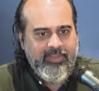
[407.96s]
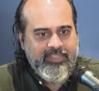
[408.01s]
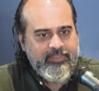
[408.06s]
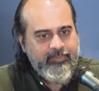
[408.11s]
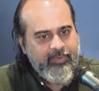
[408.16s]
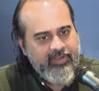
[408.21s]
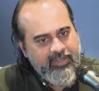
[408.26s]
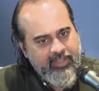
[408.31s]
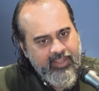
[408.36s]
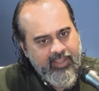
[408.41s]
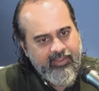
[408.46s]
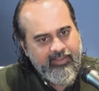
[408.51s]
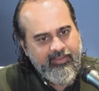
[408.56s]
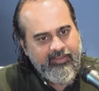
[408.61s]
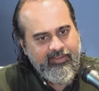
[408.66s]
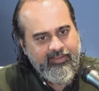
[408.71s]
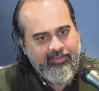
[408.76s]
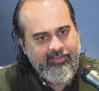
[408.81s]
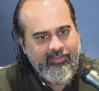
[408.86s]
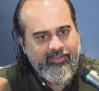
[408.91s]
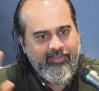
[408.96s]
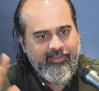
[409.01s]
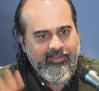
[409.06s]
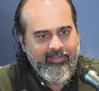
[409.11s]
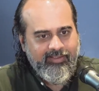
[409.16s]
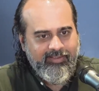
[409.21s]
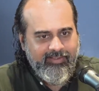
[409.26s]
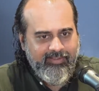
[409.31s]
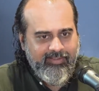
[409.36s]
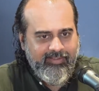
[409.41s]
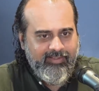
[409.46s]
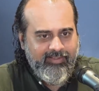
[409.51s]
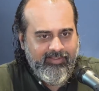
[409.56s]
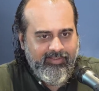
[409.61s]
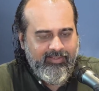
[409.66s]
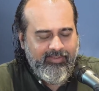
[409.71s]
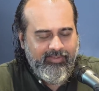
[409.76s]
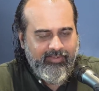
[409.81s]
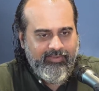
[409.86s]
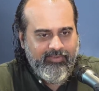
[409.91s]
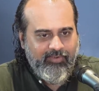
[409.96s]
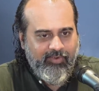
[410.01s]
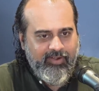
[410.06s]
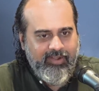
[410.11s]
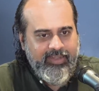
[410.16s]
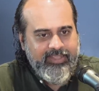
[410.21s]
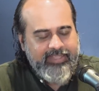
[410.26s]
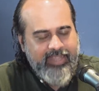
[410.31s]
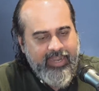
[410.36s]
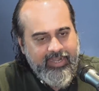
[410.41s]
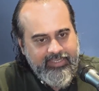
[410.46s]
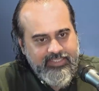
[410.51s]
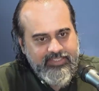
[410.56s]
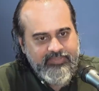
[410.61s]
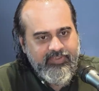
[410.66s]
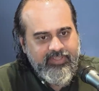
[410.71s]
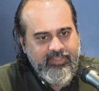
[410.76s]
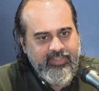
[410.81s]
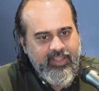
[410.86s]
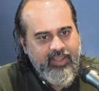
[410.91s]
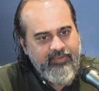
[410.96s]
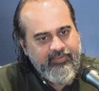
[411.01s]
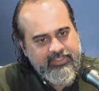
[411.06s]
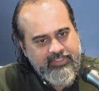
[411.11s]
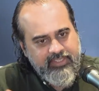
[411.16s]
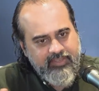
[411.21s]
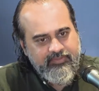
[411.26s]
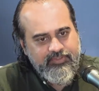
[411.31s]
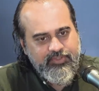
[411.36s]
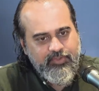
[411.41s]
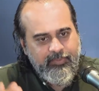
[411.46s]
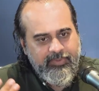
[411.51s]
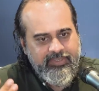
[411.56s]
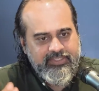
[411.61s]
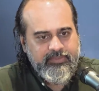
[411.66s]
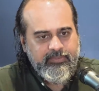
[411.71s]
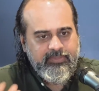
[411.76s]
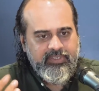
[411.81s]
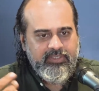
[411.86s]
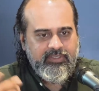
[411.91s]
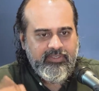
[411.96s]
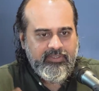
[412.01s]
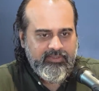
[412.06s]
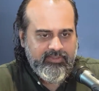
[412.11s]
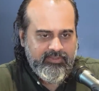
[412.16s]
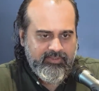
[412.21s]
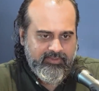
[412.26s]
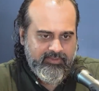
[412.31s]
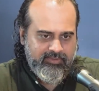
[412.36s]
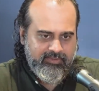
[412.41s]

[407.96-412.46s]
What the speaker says: Placementiye. Only that is Vidya which gives you placement.